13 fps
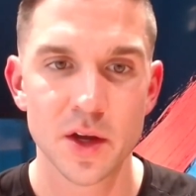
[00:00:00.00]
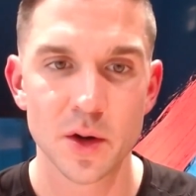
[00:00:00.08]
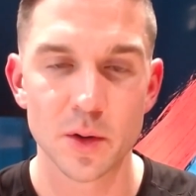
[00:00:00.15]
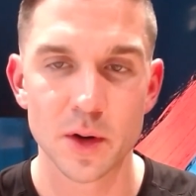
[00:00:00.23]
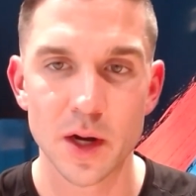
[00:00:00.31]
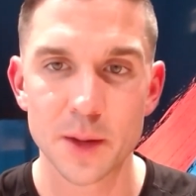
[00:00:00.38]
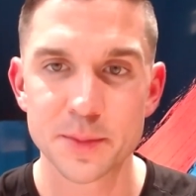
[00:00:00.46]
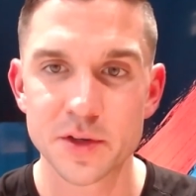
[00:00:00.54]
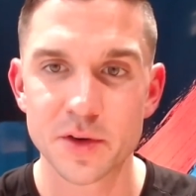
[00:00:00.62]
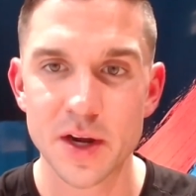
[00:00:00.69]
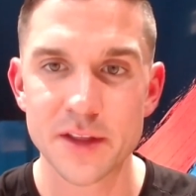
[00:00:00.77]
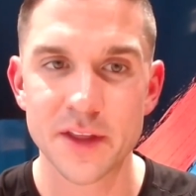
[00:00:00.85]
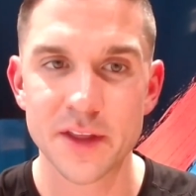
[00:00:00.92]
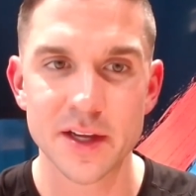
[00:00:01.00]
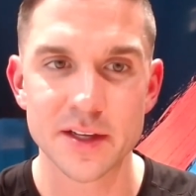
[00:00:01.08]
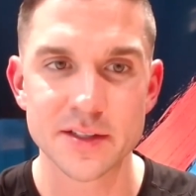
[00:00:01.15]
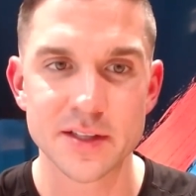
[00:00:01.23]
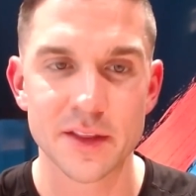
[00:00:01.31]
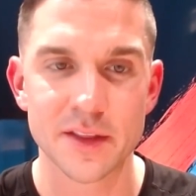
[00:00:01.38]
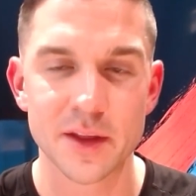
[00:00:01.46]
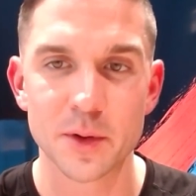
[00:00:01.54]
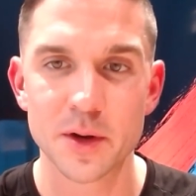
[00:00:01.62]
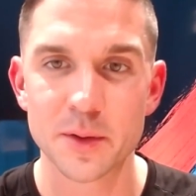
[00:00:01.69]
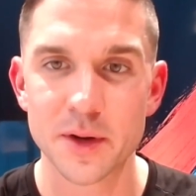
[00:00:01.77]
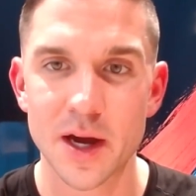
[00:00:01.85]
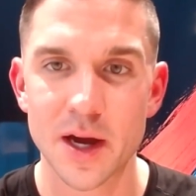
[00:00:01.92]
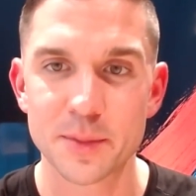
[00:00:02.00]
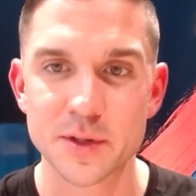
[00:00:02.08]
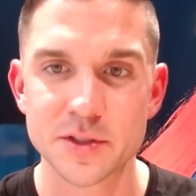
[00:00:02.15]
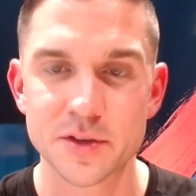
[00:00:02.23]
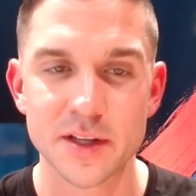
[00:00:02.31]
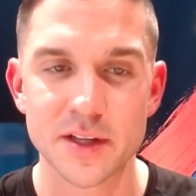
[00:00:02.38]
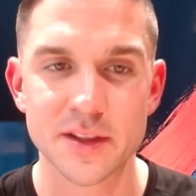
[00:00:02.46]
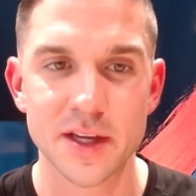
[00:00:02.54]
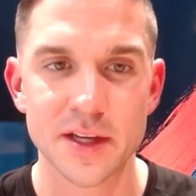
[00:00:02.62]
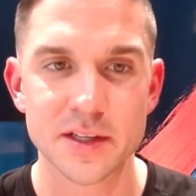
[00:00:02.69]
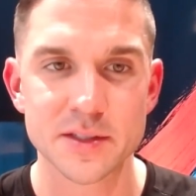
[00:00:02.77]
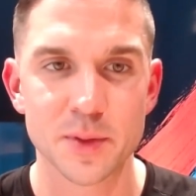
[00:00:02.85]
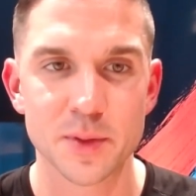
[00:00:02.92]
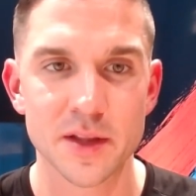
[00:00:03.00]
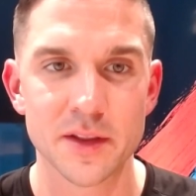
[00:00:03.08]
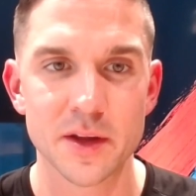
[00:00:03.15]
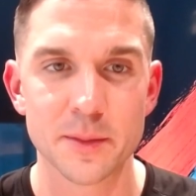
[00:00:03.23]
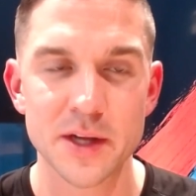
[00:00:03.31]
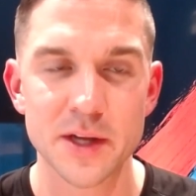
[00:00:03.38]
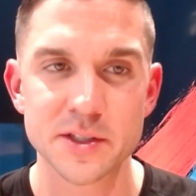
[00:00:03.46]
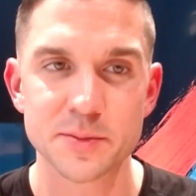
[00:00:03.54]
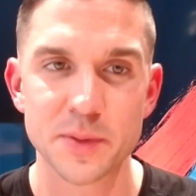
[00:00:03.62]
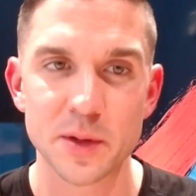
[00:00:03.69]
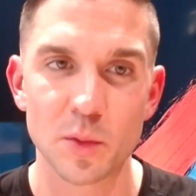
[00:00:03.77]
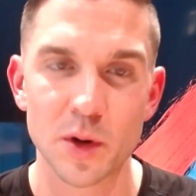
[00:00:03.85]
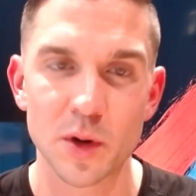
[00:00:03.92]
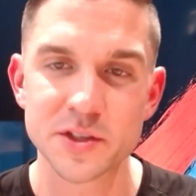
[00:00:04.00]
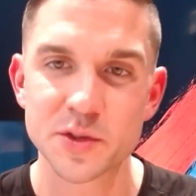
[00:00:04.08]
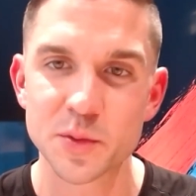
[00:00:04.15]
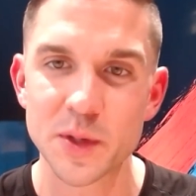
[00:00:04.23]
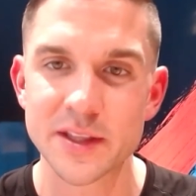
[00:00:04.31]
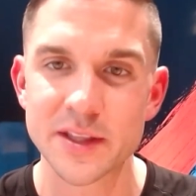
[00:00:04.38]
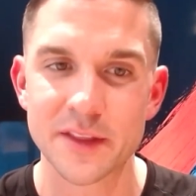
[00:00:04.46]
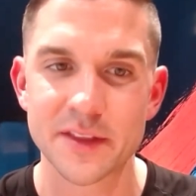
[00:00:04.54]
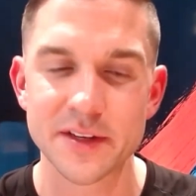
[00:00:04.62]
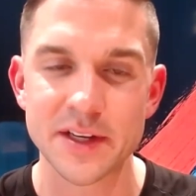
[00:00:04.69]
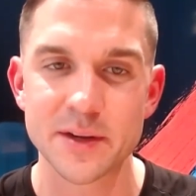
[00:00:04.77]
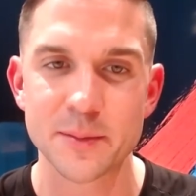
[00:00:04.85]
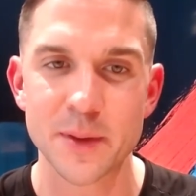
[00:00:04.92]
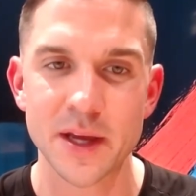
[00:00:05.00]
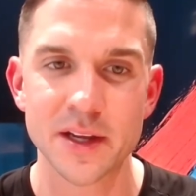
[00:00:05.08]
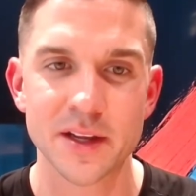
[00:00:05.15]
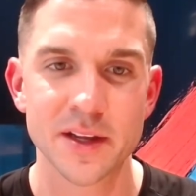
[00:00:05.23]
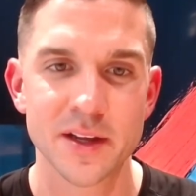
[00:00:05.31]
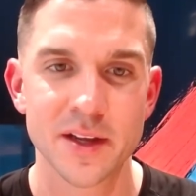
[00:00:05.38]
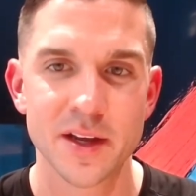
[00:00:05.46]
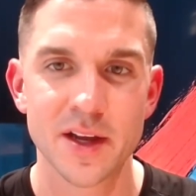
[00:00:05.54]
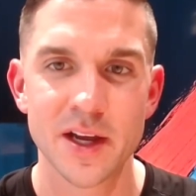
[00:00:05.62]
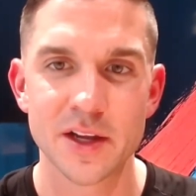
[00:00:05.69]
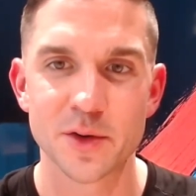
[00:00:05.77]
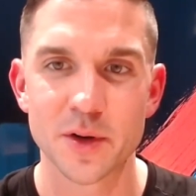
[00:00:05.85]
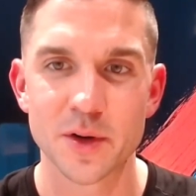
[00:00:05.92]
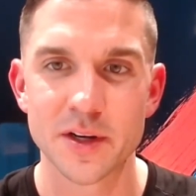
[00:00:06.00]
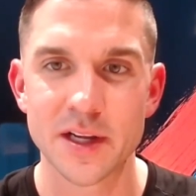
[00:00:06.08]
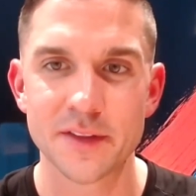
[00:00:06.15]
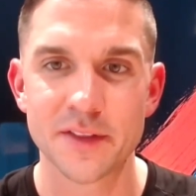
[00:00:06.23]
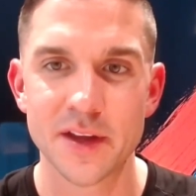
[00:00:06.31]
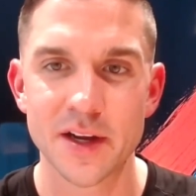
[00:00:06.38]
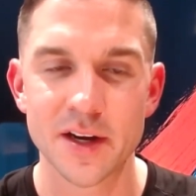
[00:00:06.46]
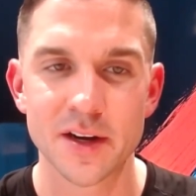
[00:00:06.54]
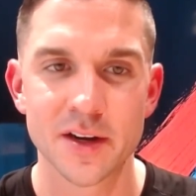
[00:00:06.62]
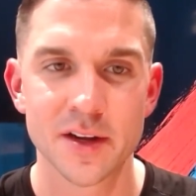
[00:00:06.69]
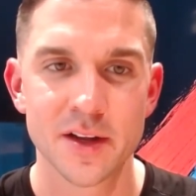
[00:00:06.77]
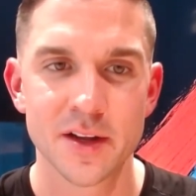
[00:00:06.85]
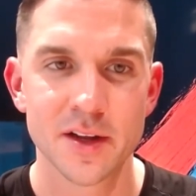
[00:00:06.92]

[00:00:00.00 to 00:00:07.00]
who are up to great things and they want to accomplish great things, but there may just be one tweak that they need to make in order to get there,